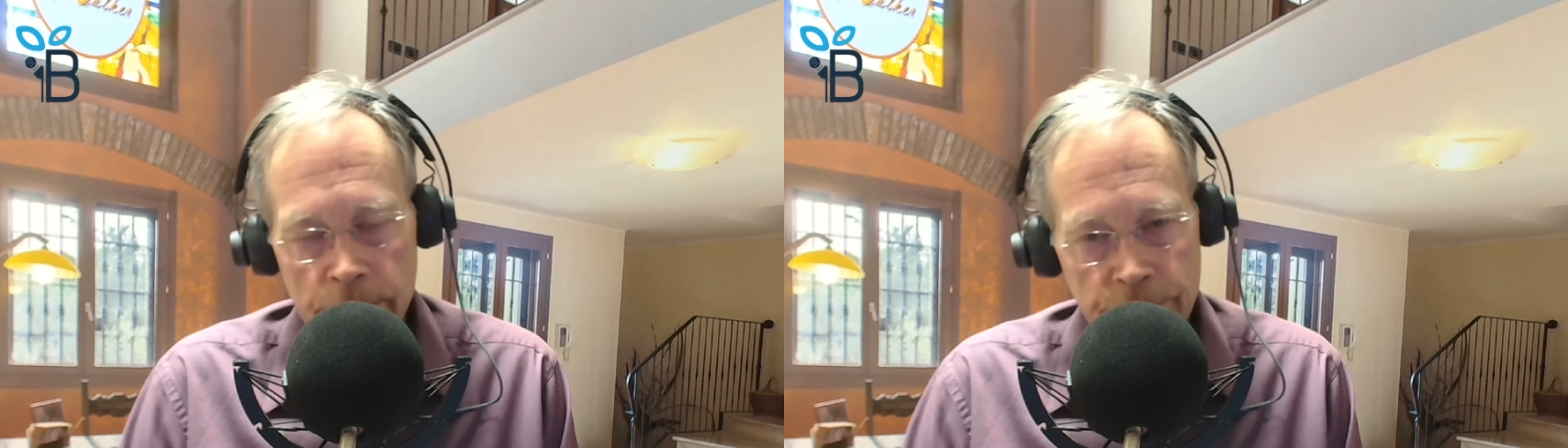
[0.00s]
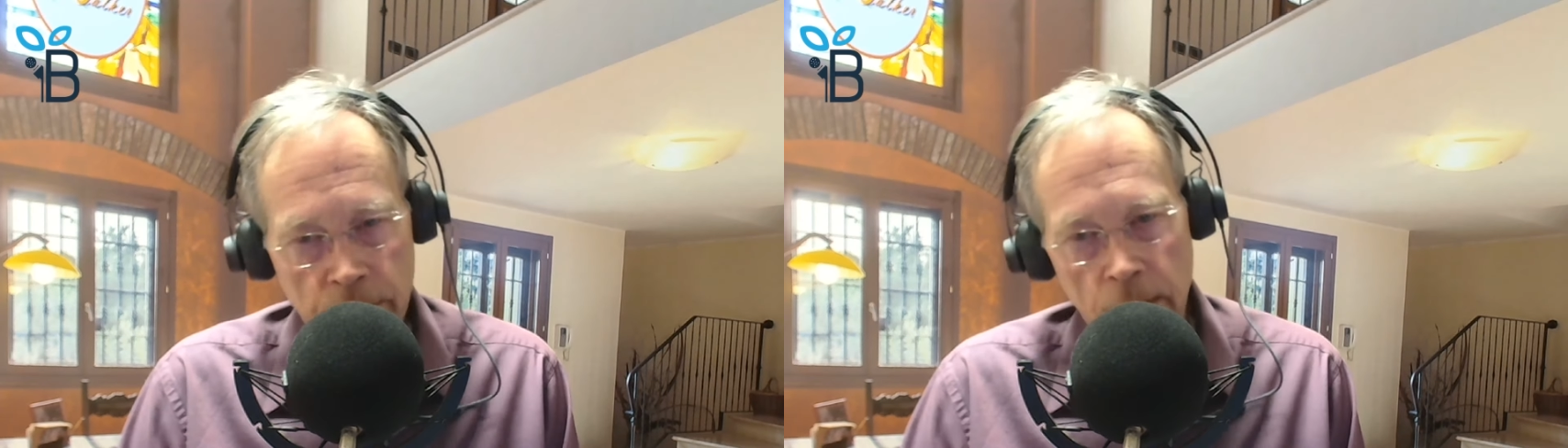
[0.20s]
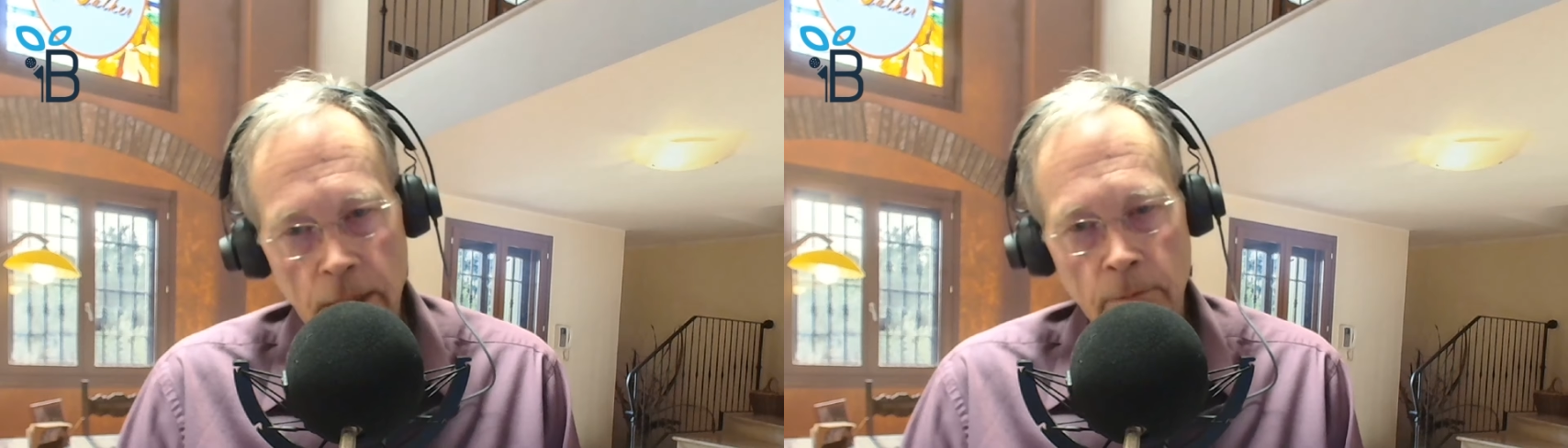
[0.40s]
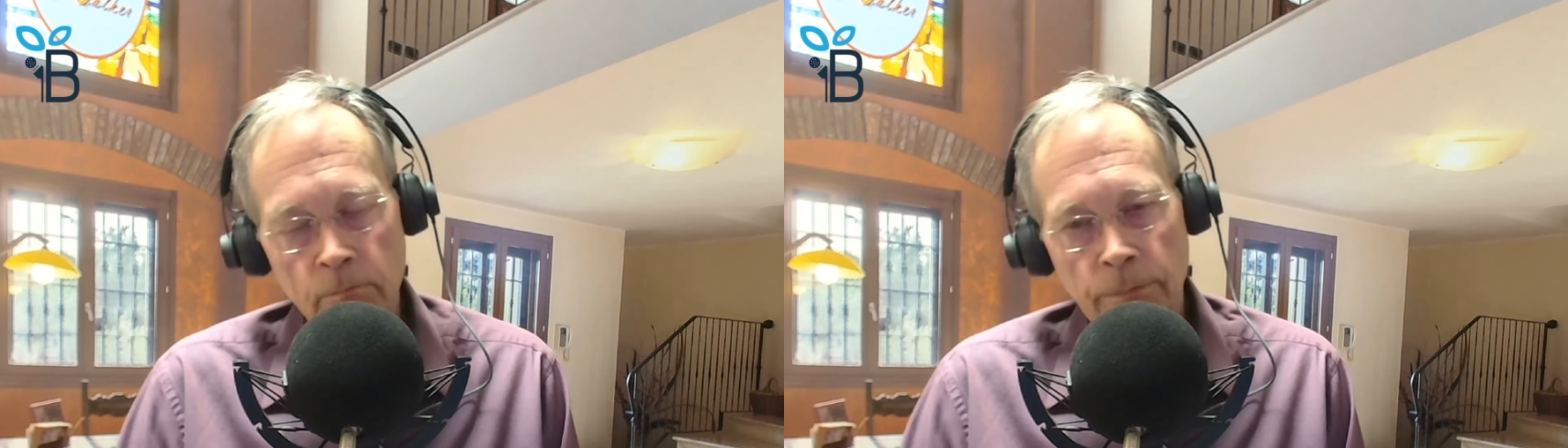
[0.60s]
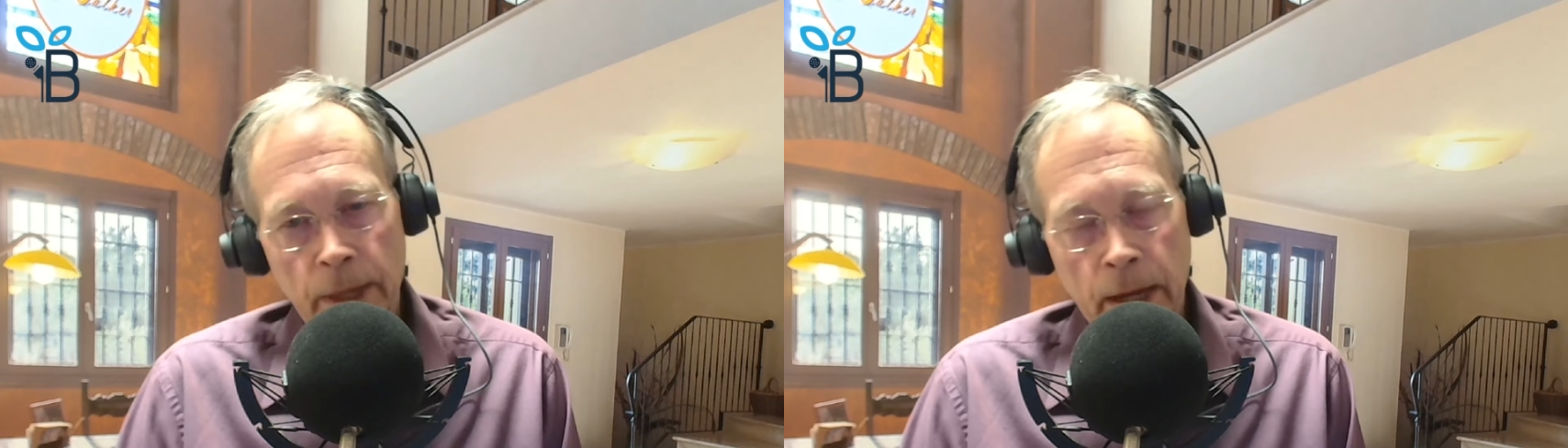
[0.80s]

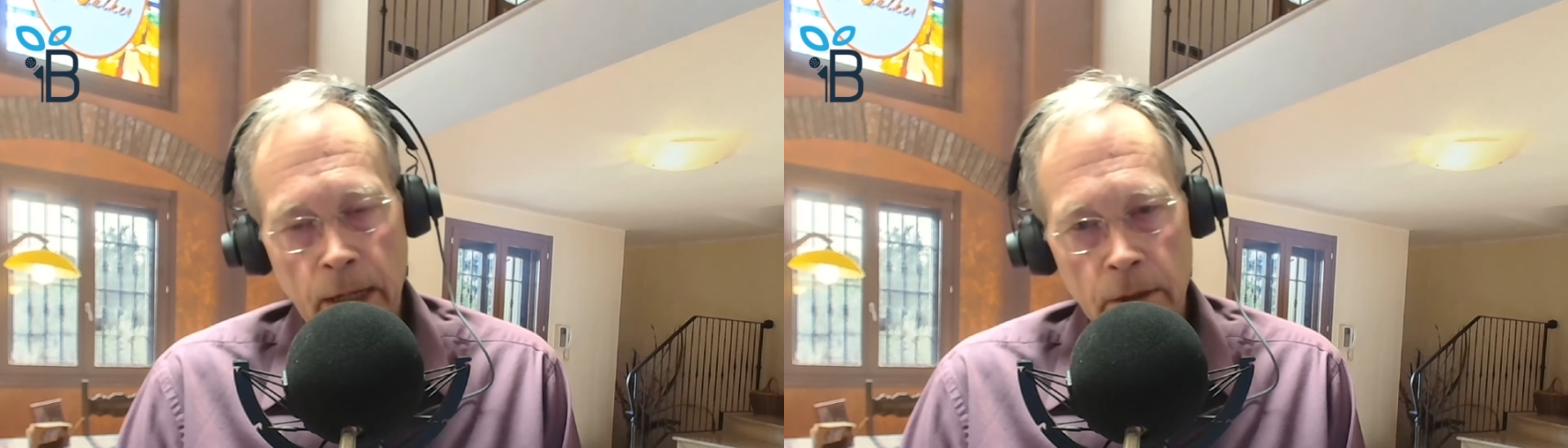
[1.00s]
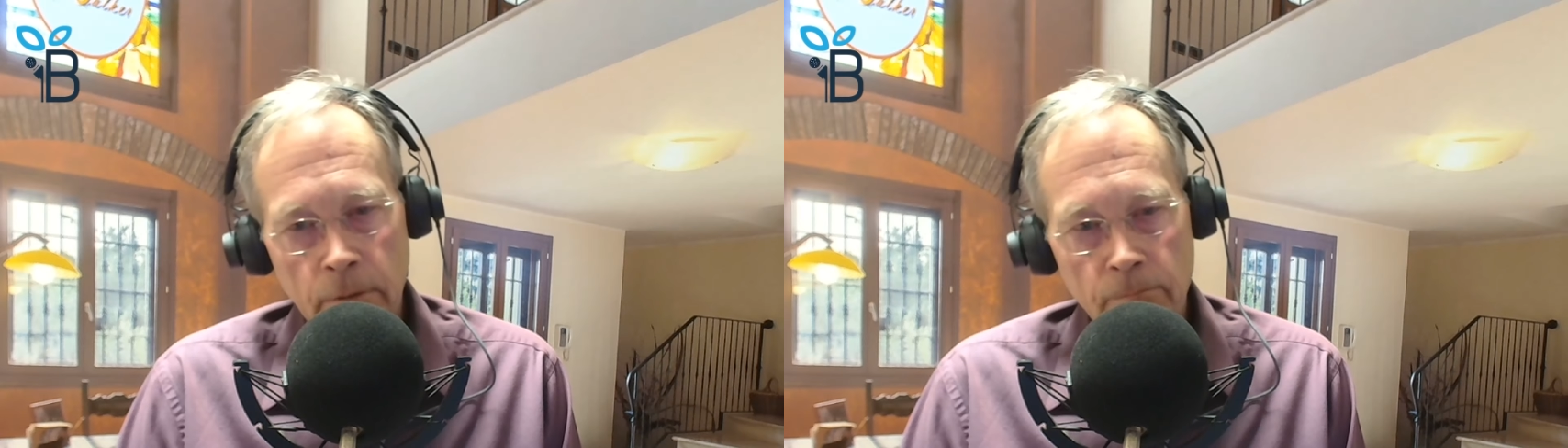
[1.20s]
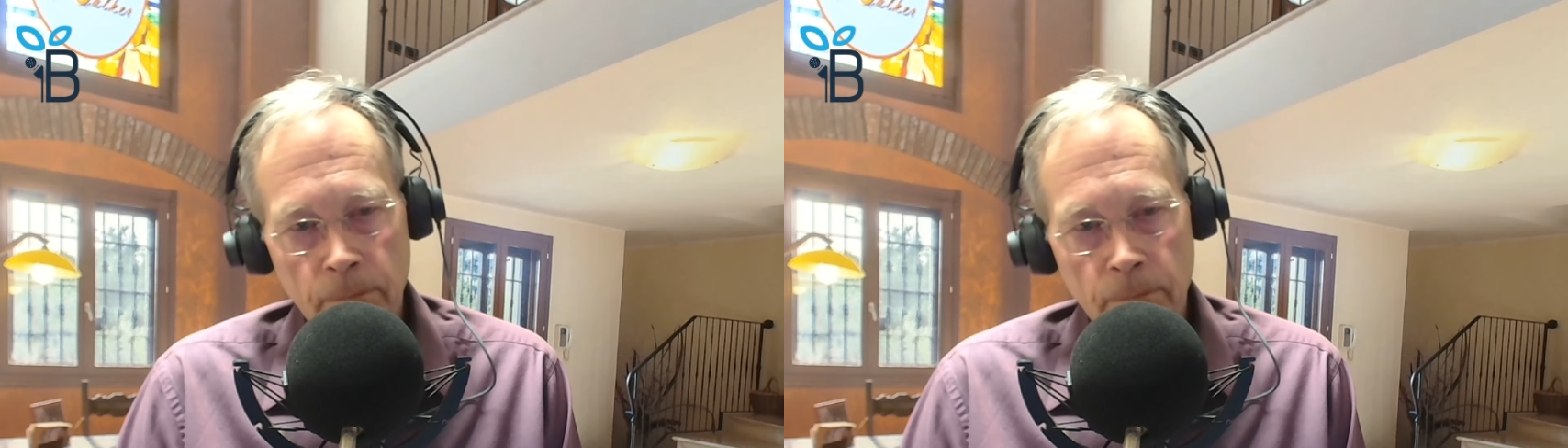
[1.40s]
team that